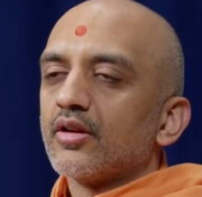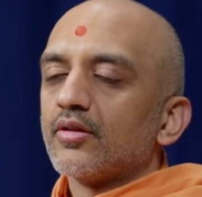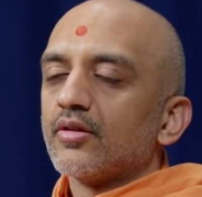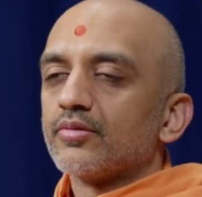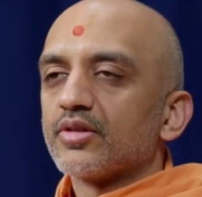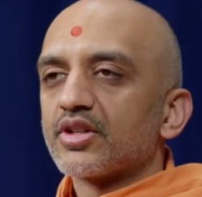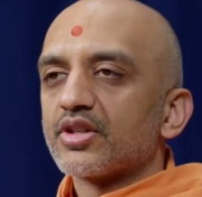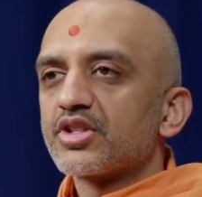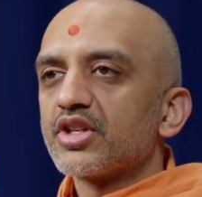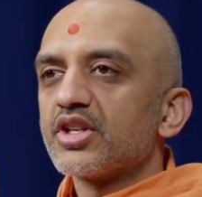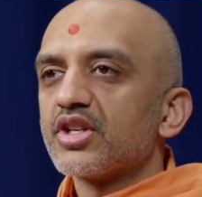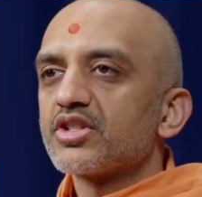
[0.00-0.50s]

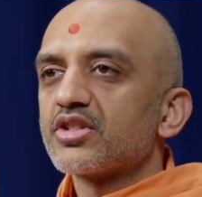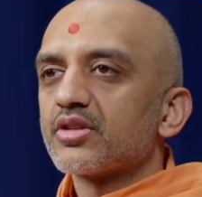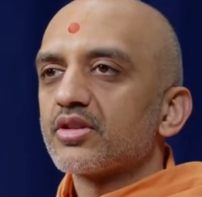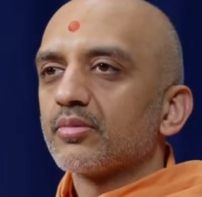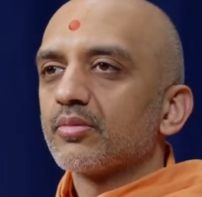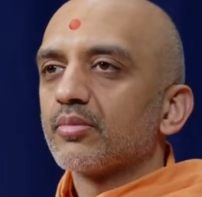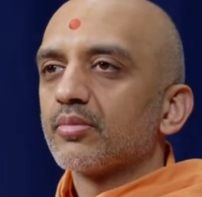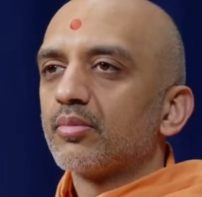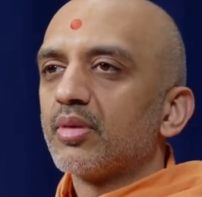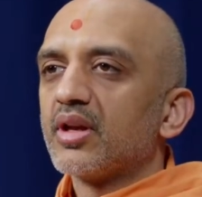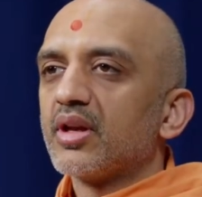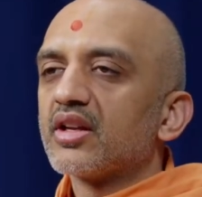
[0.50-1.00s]
Vashishta,
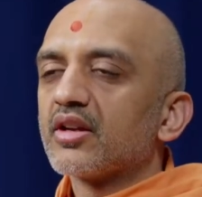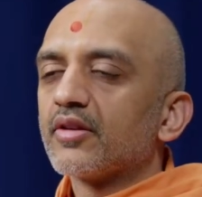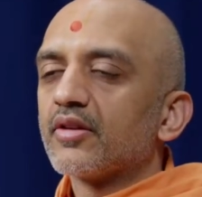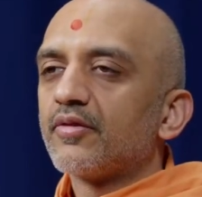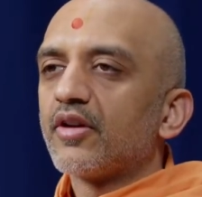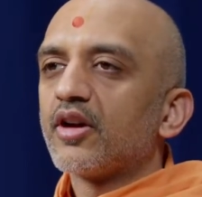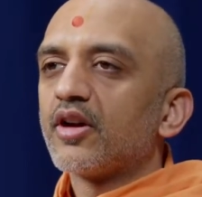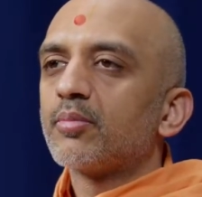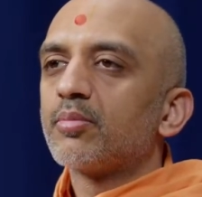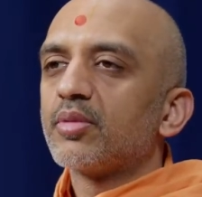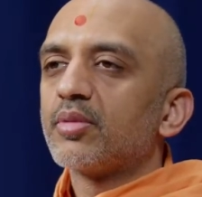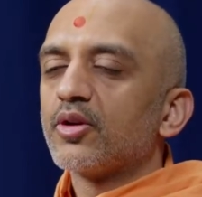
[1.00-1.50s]
being a
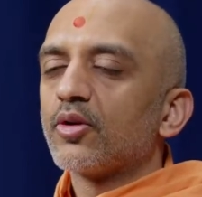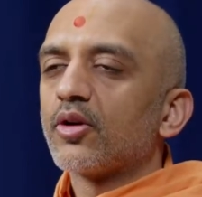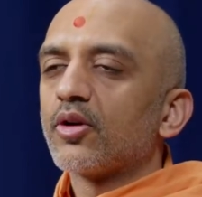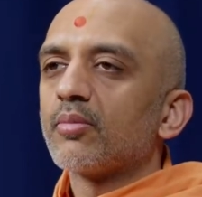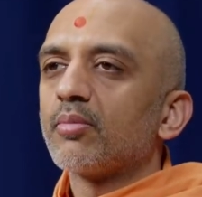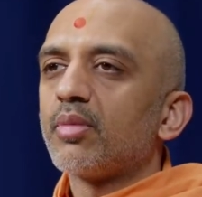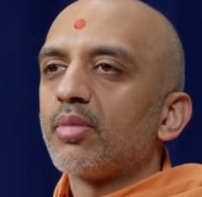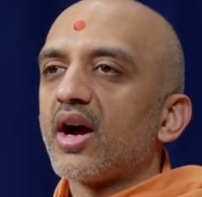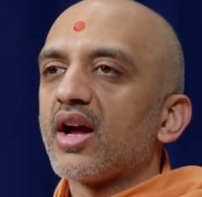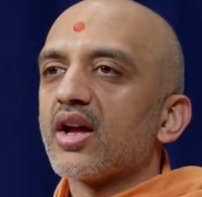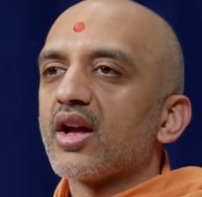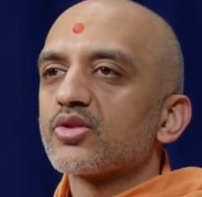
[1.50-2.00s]
very pure
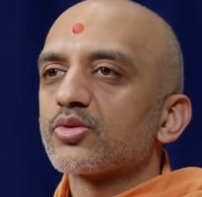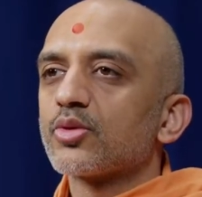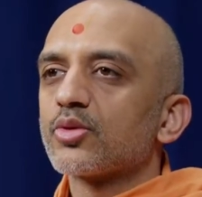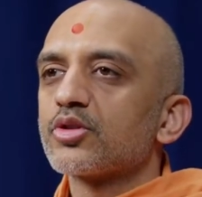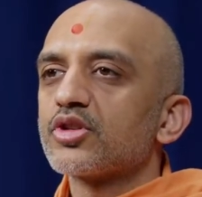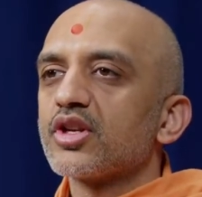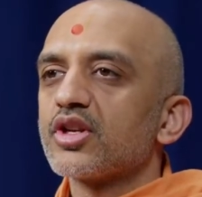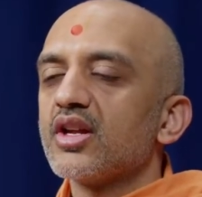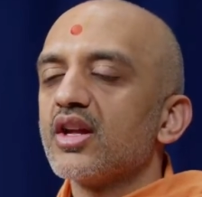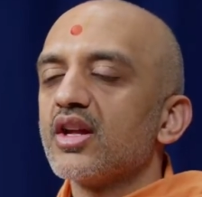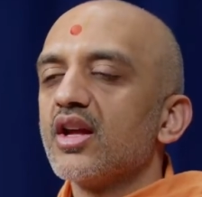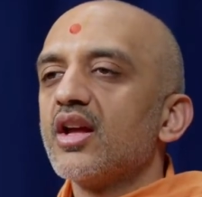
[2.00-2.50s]
and pious
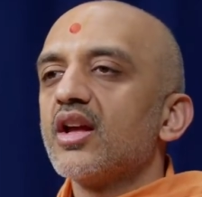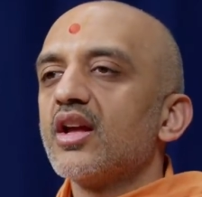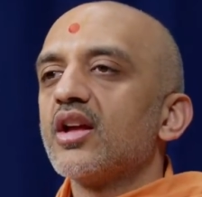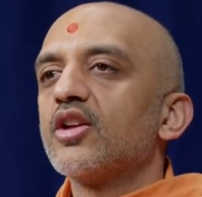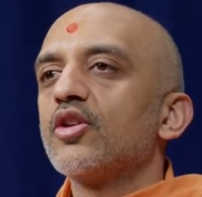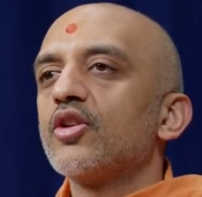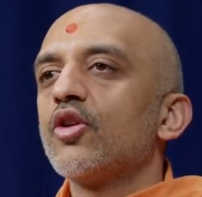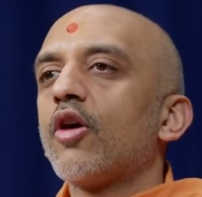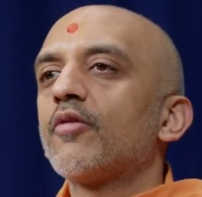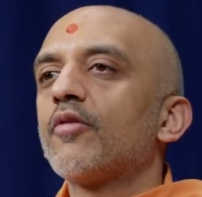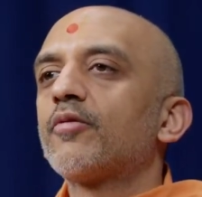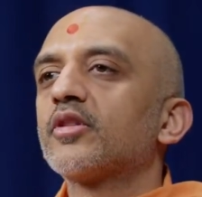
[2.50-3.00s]
Rishi,
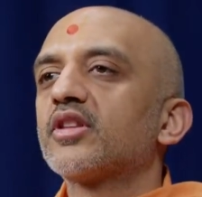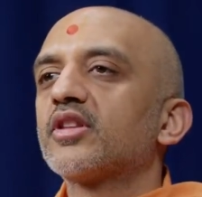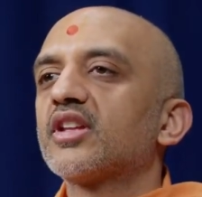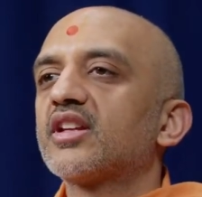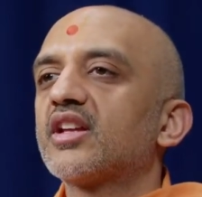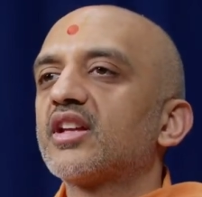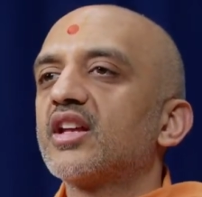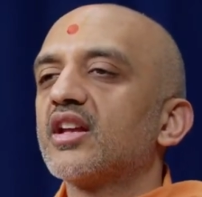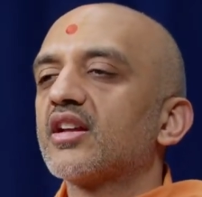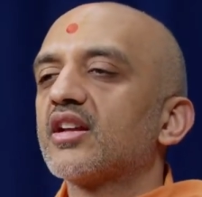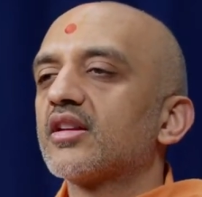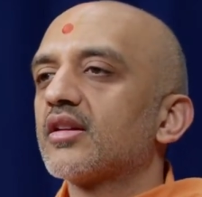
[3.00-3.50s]
he offered the
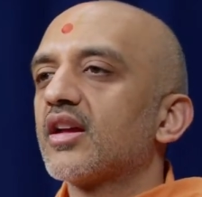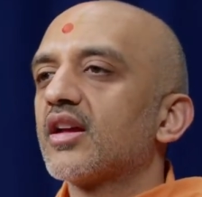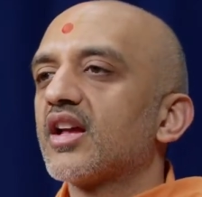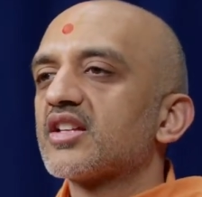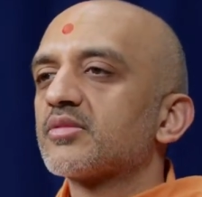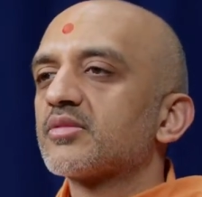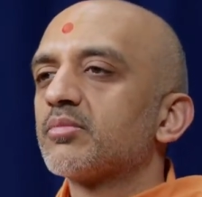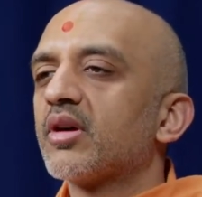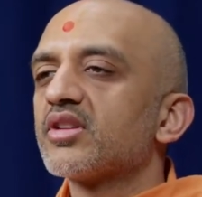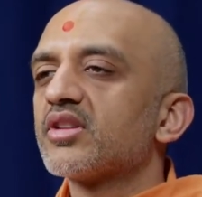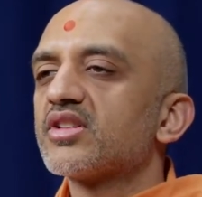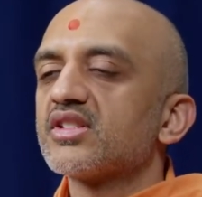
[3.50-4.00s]
king
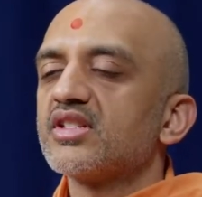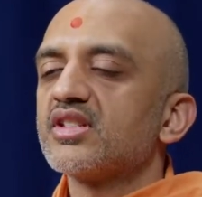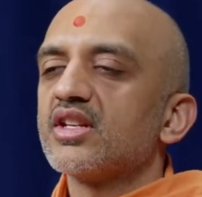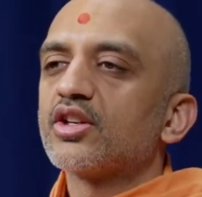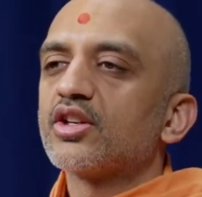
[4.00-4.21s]
as much as